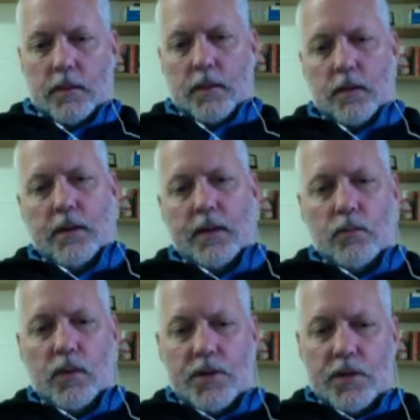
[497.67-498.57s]
All right,
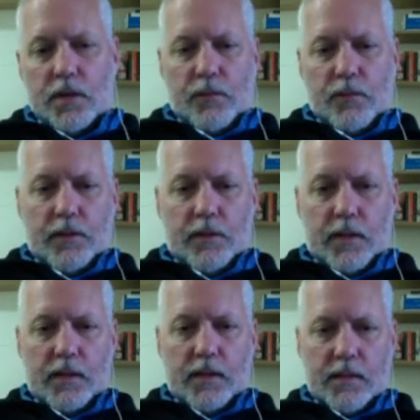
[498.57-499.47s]
which if we do
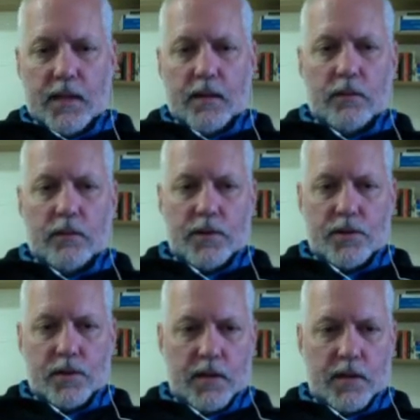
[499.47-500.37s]
ls now, we
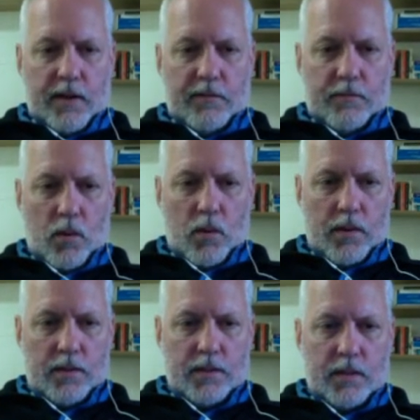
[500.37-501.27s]
should have more
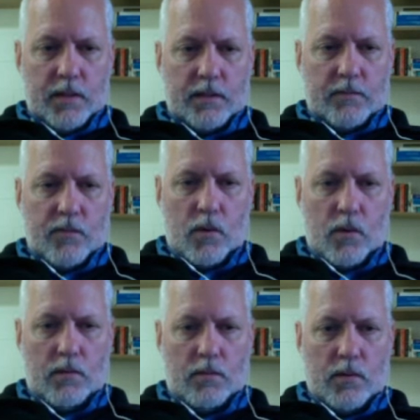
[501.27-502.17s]
than just
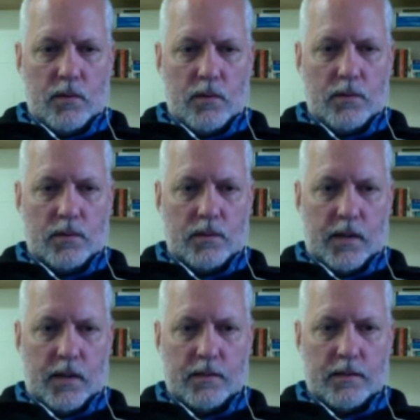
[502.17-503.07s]
four rows,
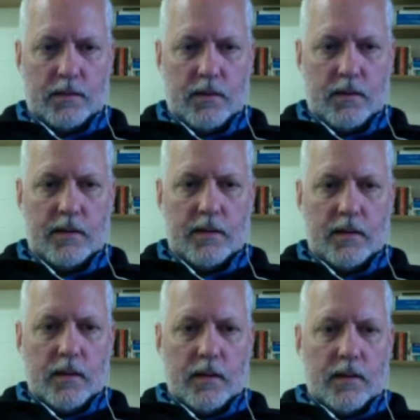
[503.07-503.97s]
sorry,
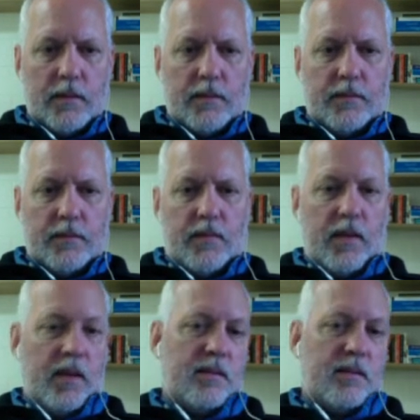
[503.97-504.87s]
than
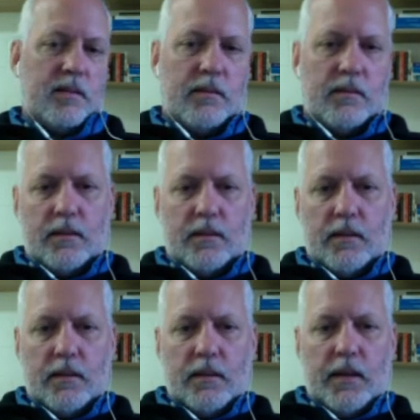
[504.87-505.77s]
this.
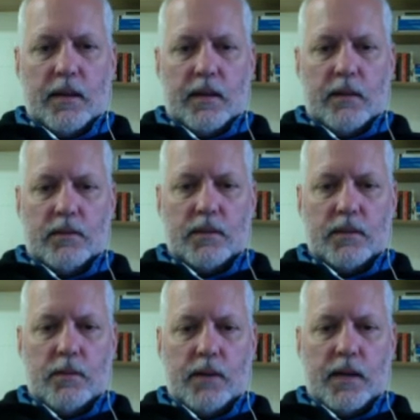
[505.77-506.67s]
And we'll see
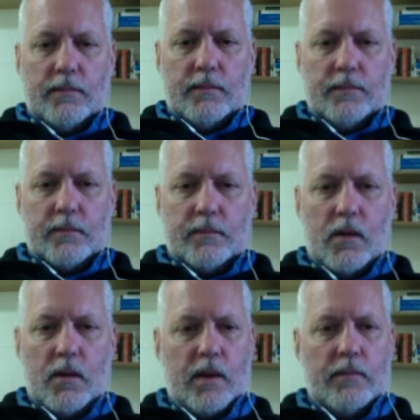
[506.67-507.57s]
what we got.
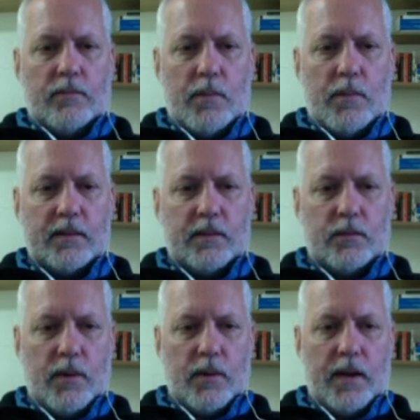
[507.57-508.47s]
Oh yeah, we're back to
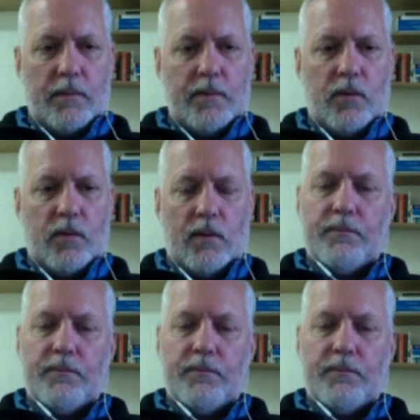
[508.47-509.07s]
what we had before.